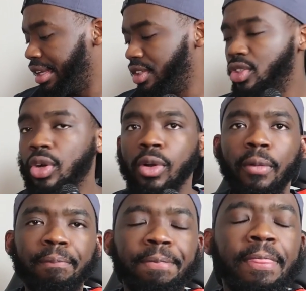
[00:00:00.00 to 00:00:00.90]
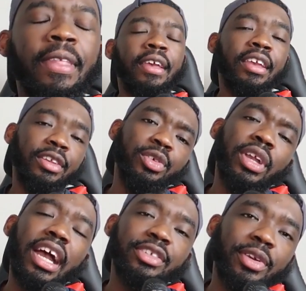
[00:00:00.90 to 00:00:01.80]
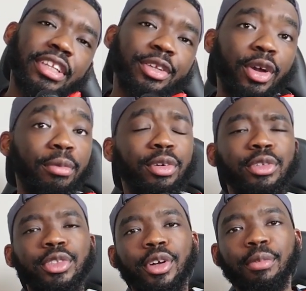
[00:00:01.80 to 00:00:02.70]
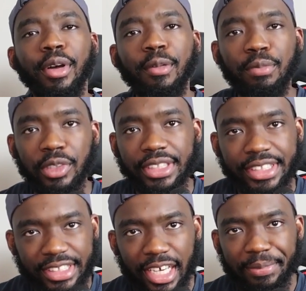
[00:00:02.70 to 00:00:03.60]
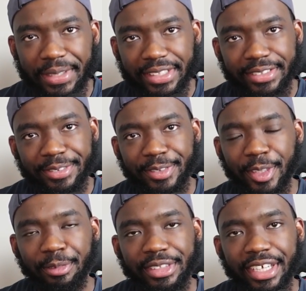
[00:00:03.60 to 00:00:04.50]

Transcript: So you guys already know I'm going to talk about Moses Simon. You know what I'm